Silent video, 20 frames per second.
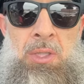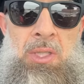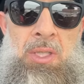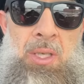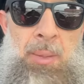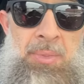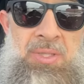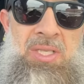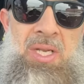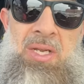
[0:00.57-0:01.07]

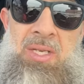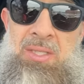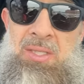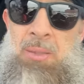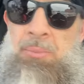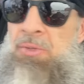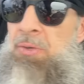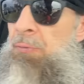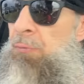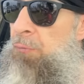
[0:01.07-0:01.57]
Let me tell you
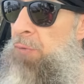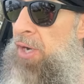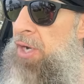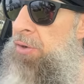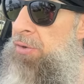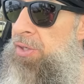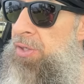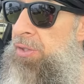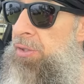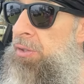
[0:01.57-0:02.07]
something.
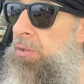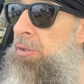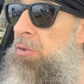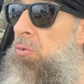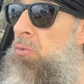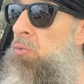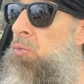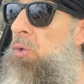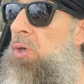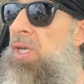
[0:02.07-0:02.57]
Failure
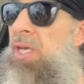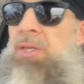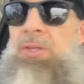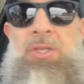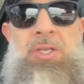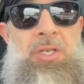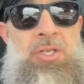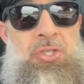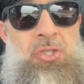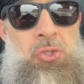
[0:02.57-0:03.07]
will
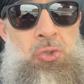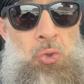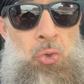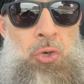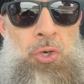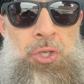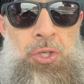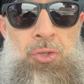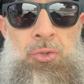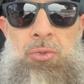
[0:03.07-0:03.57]
either
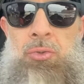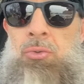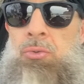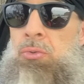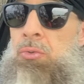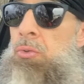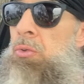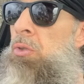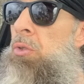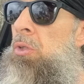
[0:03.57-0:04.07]
destroy you
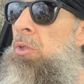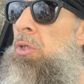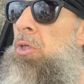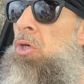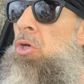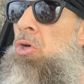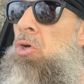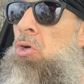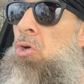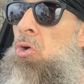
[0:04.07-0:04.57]

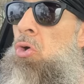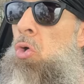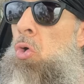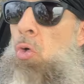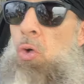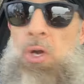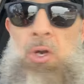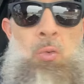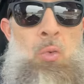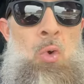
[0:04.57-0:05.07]

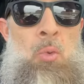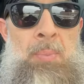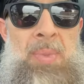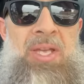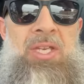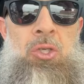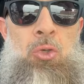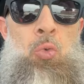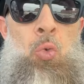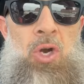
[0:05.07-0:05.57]
or it will
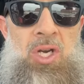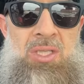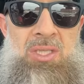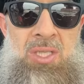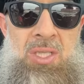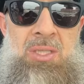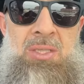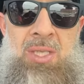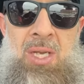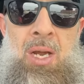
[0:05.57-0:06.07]
make you work
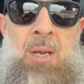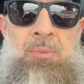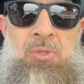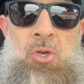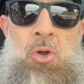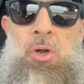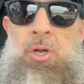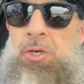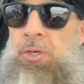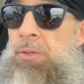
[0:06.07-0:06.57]
ten times
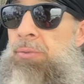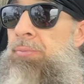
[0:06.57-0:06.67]
harder.